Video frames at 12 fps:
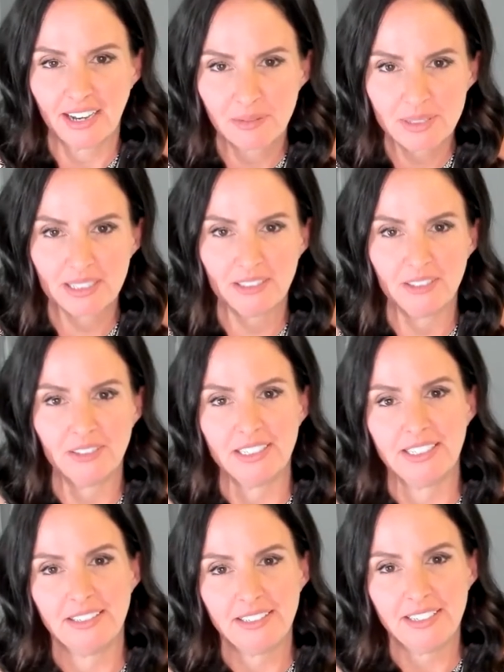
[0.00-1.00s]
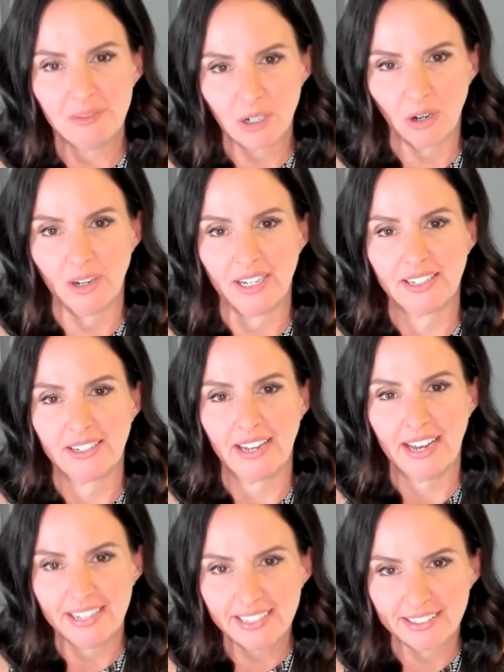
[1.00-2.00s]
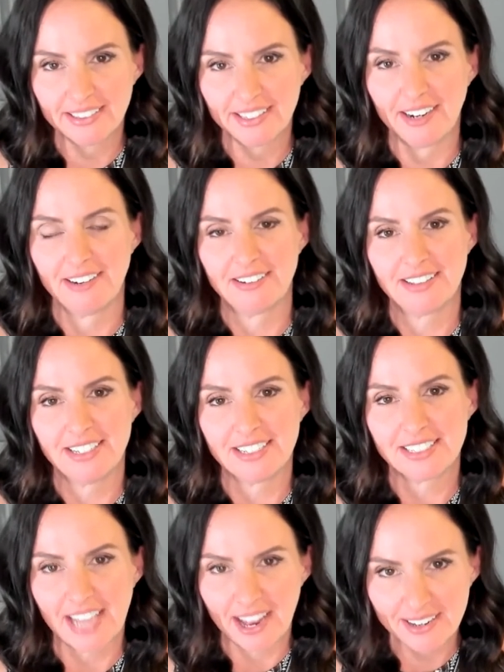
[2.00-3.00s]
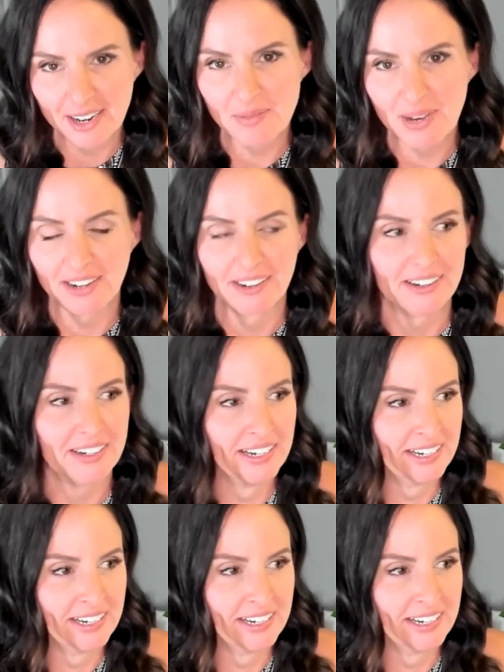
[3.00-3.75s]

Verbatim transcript: absolutely. Keep going. Hang in there. Things can get better.